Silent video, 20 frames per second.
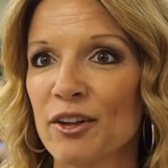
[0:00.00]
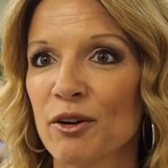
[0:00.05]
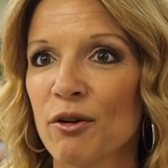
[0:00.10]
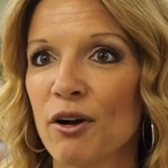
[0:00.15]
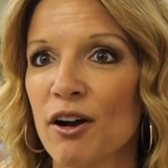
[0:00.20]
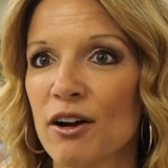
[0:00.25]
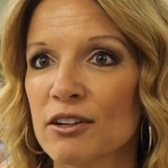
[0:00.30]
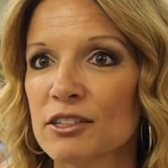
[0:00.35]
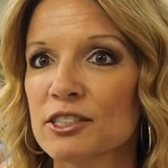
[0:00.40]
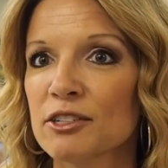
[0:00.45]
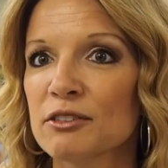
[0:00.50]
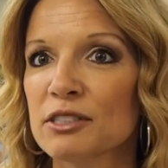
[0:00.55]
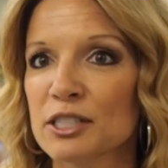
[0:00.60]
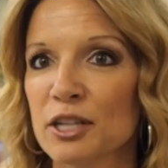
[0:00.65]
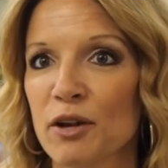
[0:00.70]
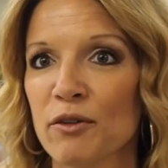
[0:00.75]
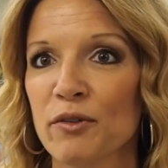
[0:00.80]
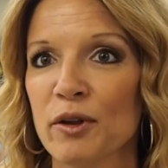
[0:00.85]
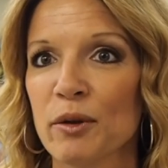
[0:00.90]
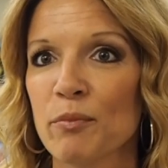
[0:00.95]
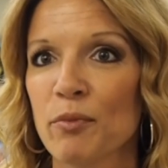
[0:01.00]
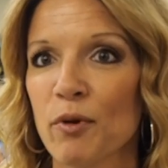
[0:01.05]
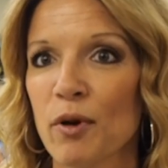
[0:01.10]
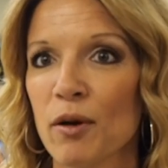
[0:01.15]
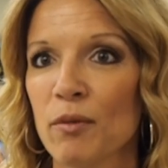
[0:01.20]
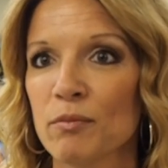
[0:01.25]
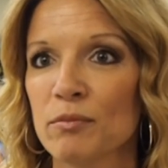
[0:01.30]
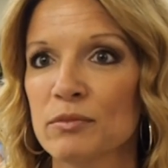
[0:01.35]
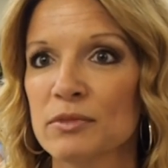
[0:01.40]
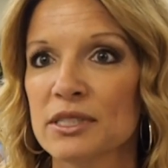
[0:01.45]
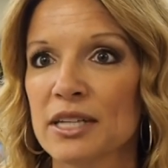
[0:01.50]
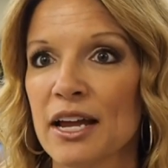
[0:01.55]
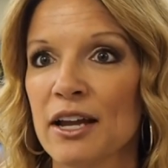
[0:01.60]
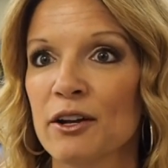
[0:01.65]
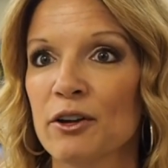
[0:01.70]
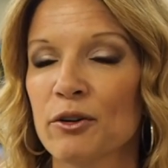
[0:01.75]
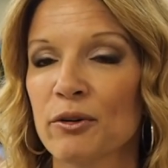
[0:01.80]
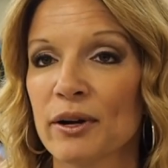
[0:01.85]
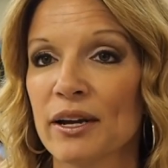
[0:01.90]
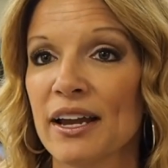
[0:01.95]
they're also solving problems
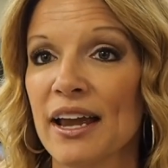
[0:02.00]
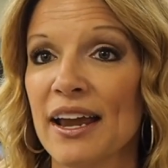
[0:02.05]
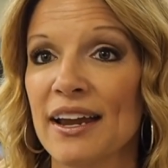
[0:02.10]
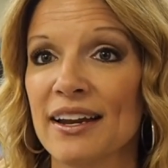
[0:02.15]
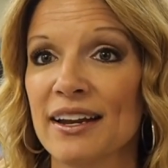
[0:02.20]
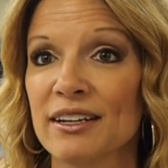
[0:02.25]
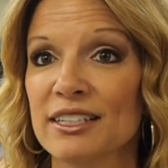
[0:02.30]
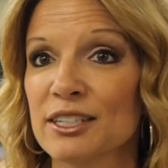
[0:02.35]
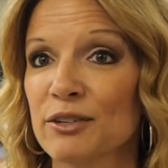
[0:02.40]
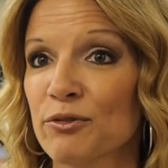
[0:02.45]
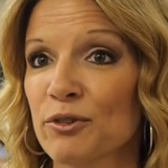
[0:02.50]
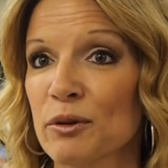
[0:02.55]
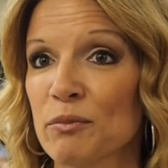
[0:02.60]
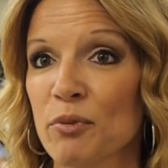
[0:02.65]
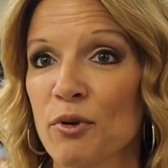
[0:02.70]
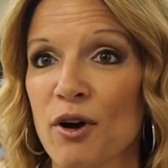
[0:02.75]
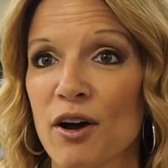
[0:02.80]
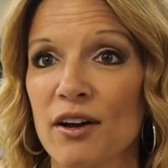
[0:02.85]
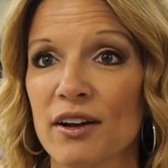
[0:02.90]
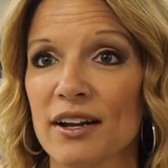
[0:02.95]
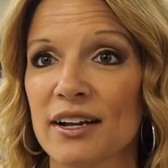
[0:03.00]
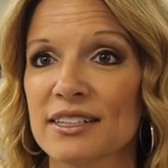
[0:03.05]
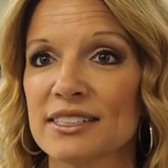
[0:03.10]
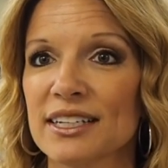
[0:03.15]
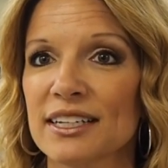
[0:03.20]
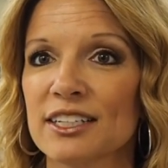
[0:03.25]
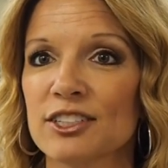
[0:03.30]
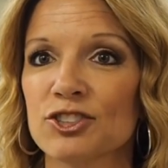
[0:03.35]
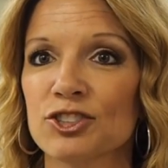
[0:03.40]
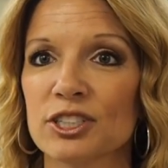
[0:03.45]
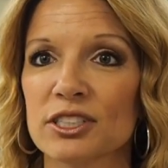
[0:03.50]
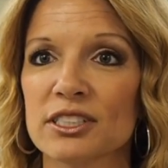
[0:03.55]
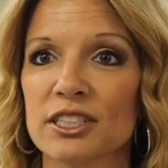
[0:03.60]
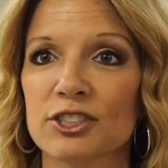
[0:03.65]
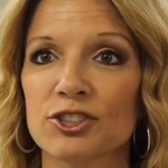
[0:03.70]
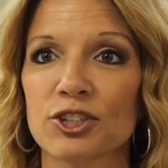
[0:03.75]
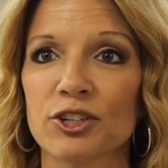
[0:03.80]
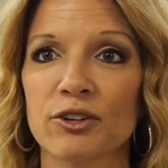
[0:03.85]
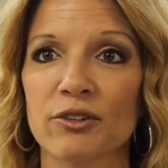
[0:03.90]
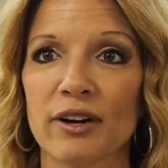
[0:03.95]
and creating different products. And it's just
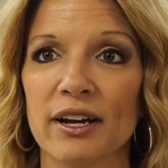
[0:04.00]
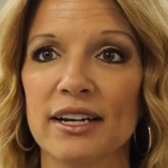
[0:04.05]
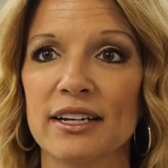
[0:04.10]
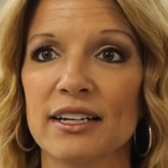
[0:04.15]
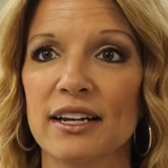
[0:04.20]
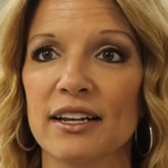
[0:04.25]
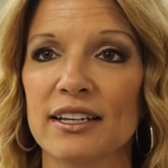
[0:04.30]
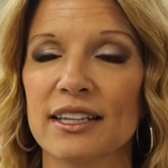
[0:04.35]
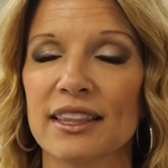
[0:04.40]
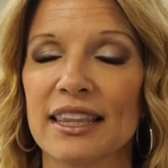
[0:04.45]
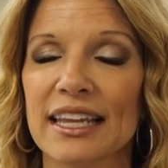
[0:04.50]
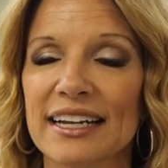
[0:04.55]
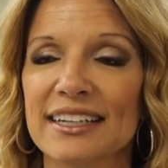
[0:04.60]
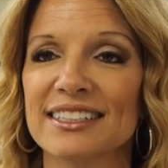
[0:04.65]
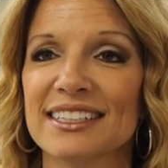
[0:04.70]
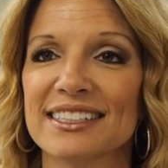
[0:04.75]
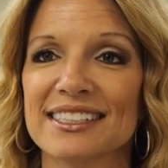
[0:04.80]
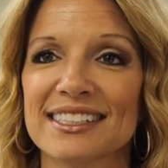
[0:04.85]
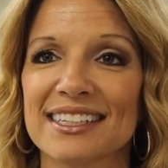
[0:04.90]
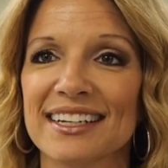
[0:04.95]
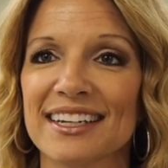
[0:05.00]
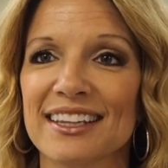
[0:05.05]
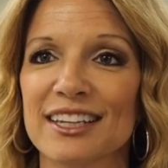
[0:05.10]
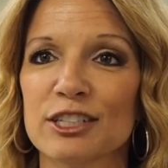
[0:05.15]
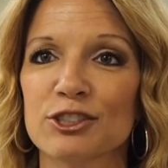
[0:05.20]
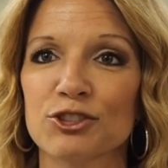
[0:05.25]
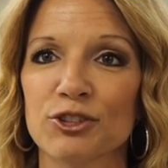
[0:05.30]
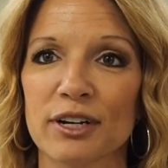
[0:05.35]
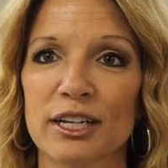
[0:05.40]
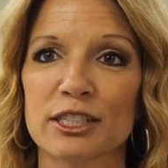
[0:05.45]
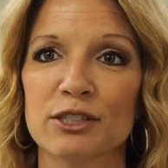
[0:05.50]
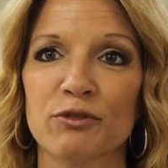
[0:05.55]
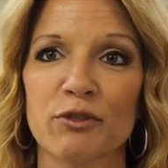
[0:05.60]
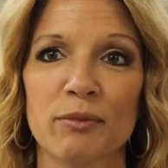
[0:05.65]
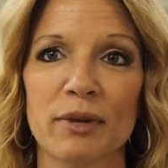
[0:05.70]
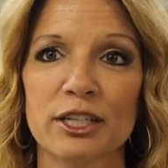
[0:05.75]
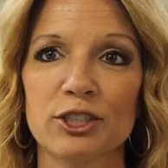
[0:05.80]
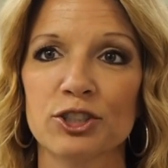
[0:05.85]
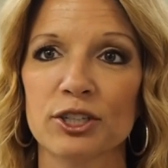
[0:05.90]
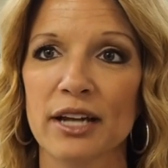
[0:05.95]
such a great thing to see this
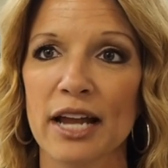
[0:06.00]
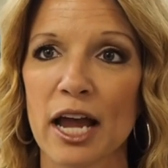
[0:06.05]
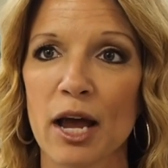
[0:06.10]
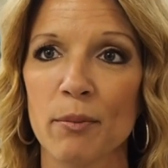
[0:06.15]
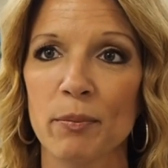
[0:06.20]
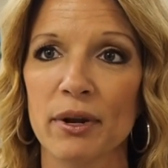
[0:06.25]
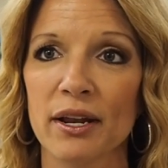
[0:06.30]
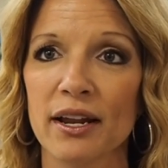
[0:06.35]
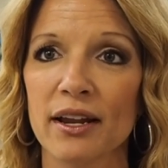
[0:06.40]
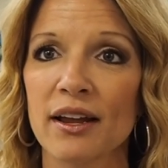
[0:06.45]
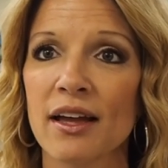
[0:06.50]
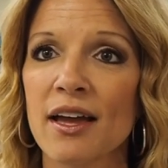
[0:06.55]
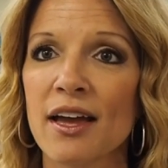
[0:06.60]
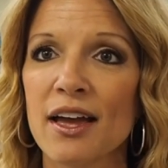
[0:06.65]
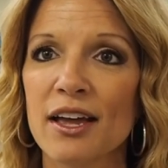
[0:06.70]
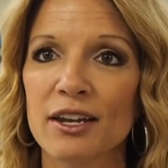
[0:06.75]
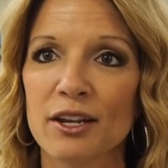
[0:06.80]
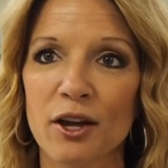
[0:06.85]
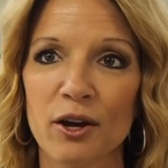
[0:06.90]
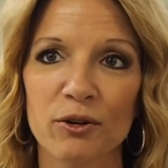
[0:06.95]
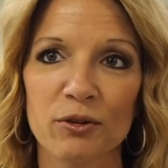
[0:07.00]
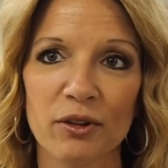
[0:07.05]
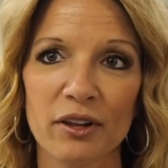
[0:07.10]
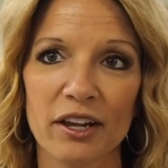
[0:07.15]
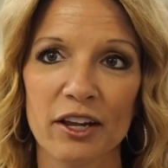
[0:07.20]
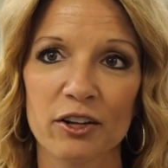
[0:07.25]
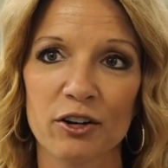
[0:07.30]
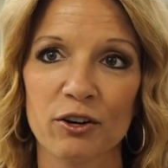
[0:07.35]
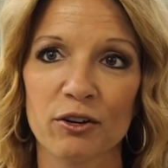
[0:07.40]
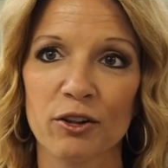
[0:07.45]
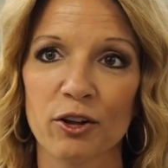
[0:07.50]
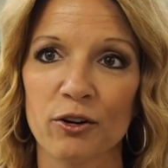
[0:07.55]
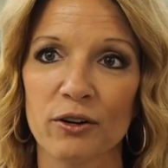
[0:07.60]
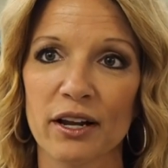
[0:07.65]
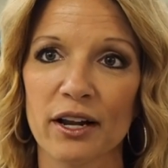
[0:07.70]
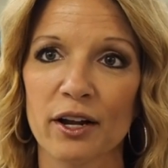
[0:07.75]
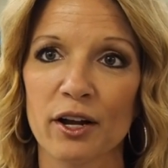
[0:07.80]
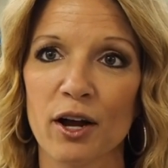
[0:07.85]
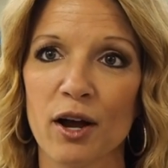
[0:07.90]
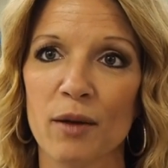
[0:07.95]
transformation happening, not only in our
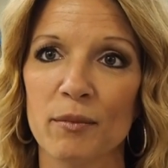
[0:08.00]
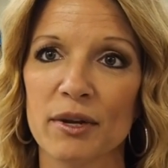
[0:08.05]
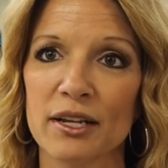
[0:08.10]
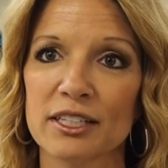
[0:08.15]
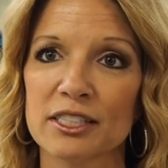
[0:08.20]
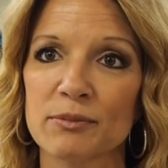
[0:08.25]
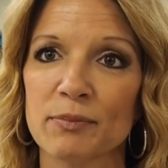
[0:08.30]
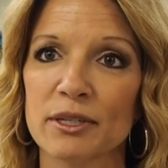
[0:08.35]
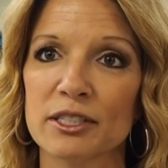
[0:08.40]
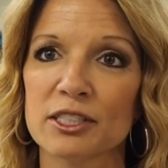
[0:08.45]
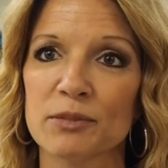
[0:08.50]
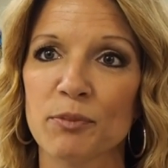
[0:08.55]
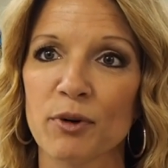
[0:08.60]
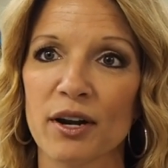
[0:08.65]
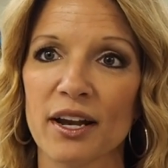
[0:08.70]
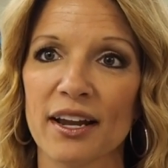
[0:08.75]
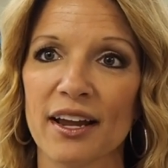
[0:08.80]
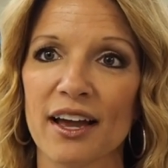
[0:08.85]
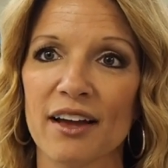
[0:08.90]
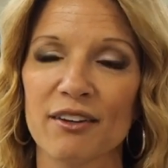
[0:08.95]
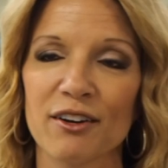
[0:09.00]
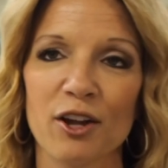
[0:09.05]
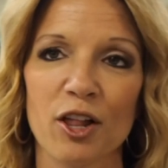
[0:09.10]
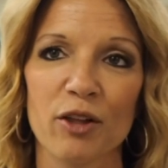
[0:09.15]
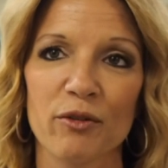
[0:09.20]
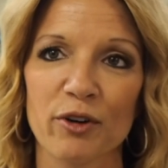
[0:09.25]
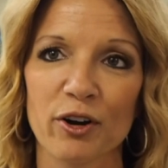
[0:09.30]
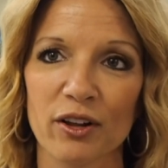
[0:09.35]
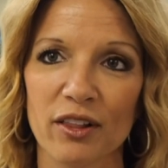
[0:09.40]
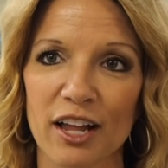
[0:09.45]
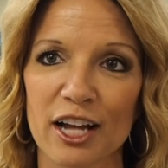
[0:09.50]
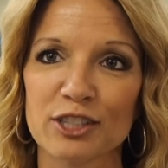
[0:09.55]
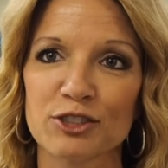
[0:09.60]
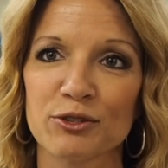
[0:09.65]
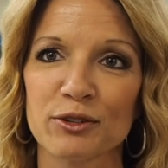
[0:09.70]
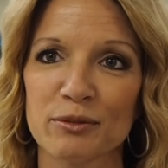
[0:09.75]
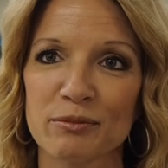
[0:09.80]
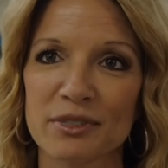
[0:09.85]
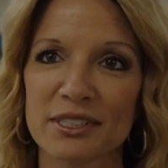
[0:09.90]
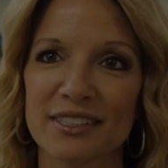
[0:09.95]
learning commons, but spreading out in all of our
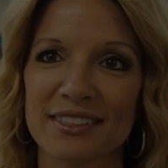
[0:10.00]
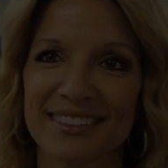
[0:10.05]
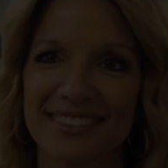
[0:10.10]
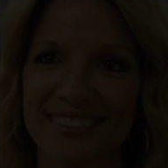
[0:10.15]
classrooms.